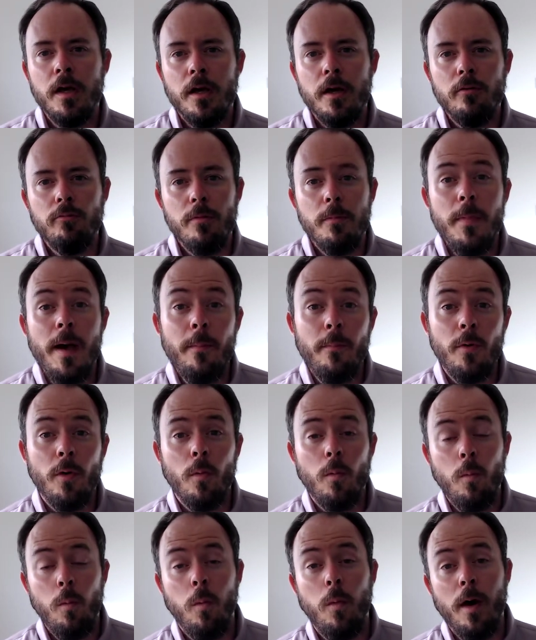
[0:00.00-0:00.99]
Remember,
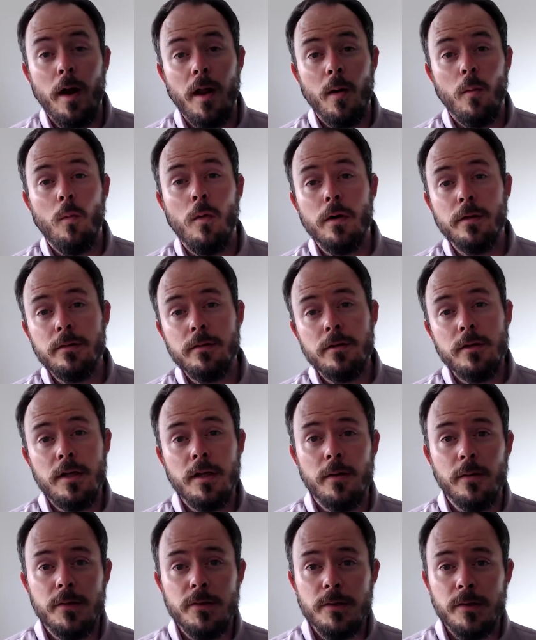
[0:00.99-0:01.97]
what I want
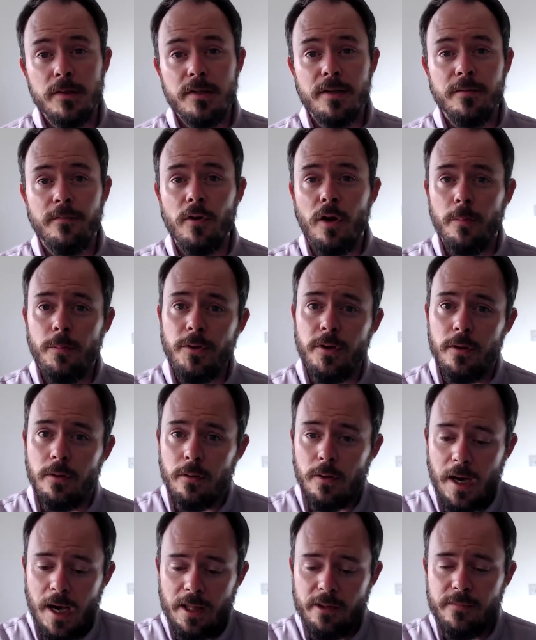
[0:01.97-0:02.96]
you is to develop
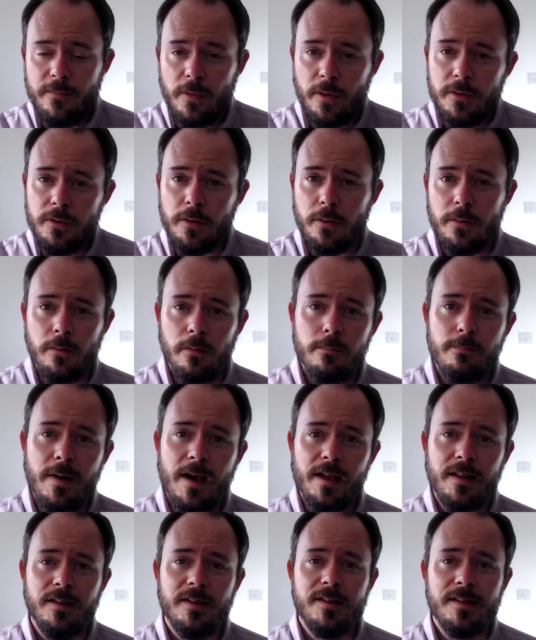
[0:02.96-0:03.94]
your adversarial
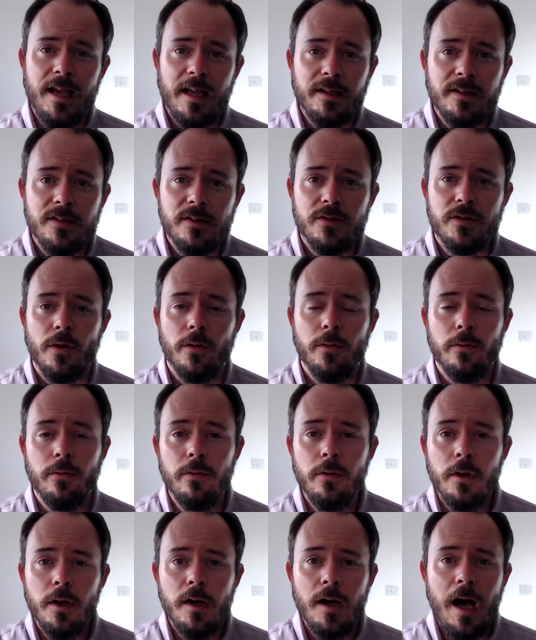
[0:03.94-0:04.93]
mindset. So
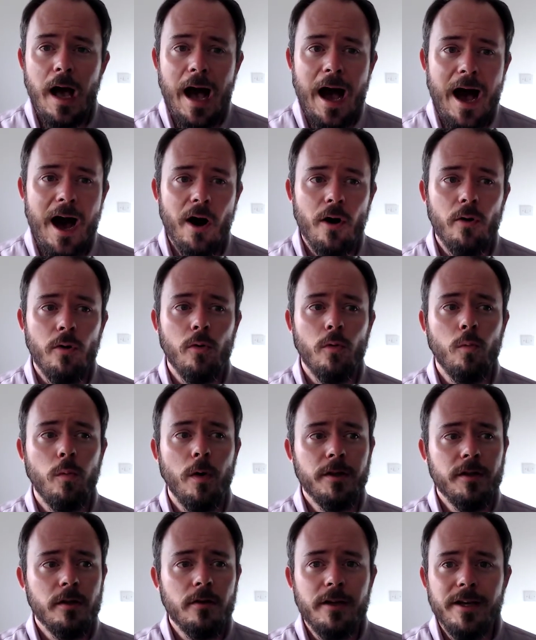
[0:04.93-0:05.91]
how,
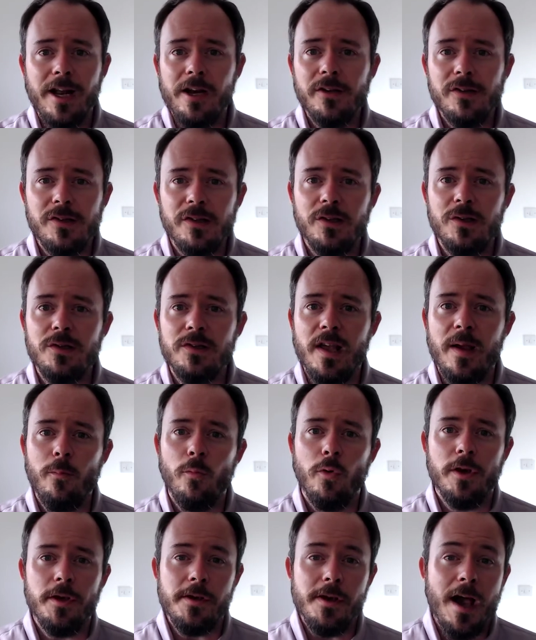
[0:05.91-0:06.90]
when you look at a system
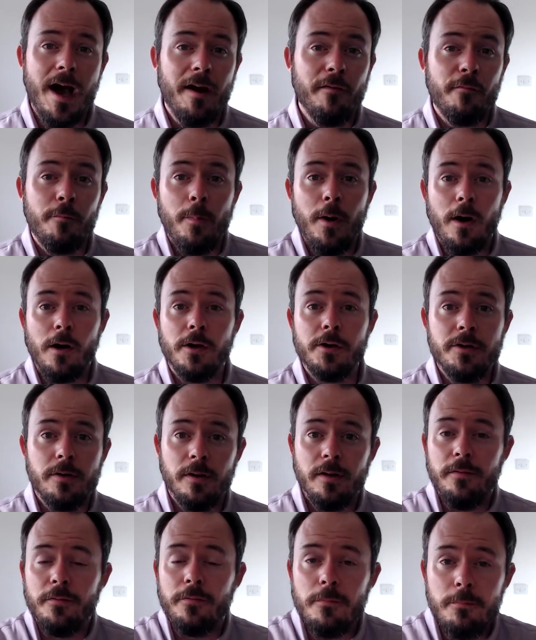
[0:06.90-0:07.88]
where you have partial
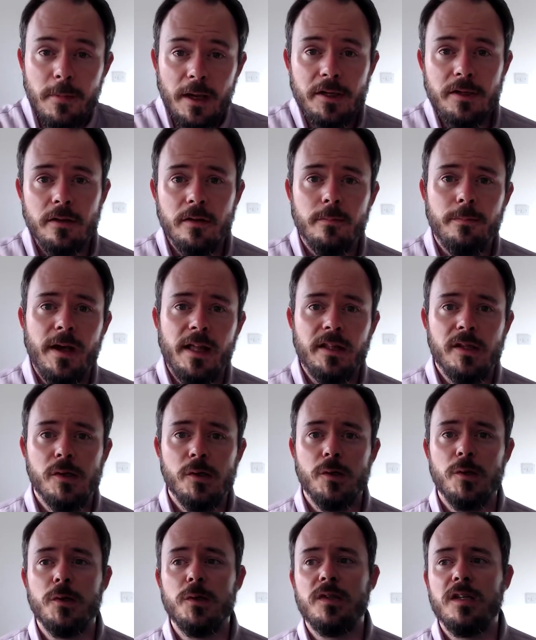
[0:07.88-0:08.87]
information about the
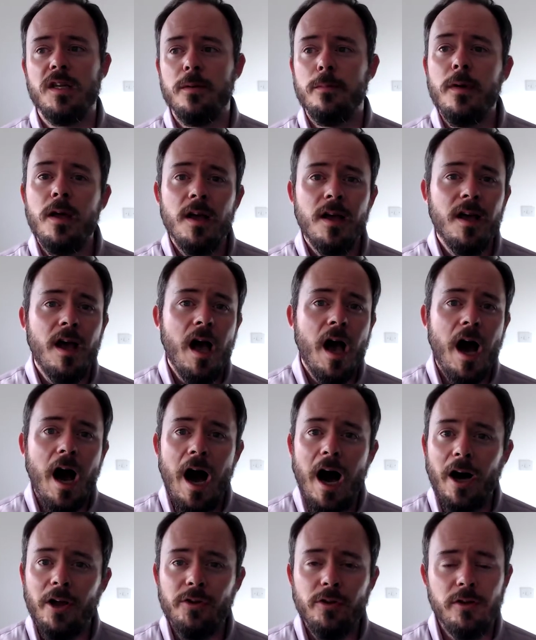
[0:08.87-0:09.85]
system,
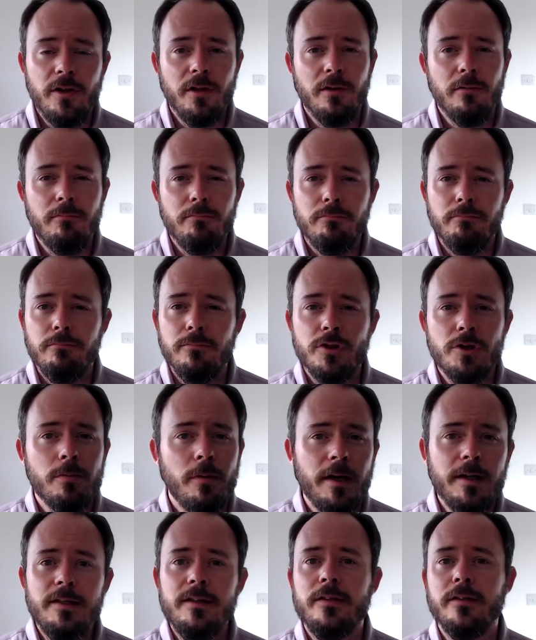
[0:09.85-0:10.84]
how do you
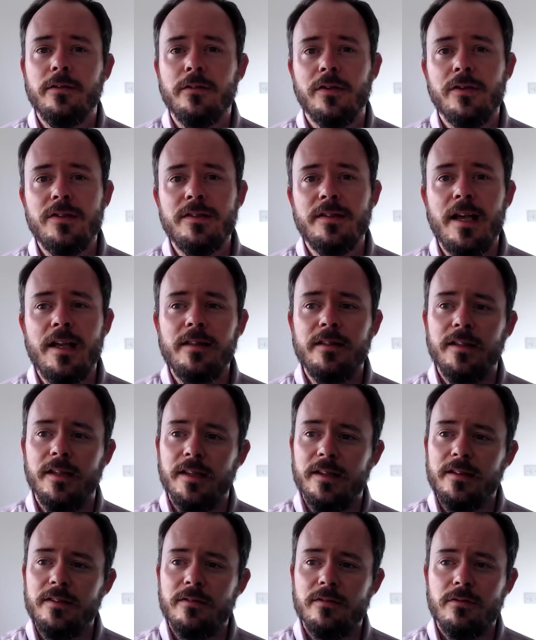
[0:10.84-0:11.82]
try to understand
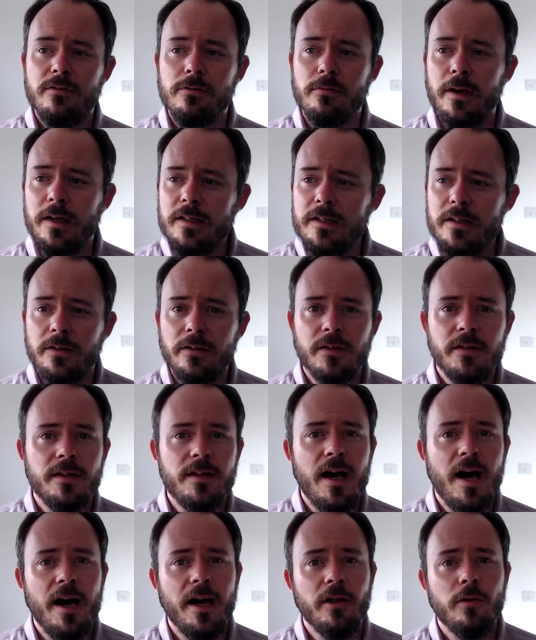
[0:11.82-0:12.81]
it, try to
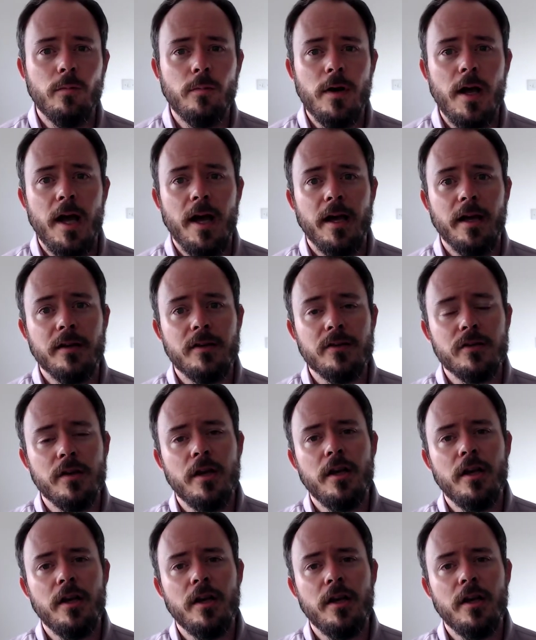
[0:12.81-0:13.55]
understand how it works,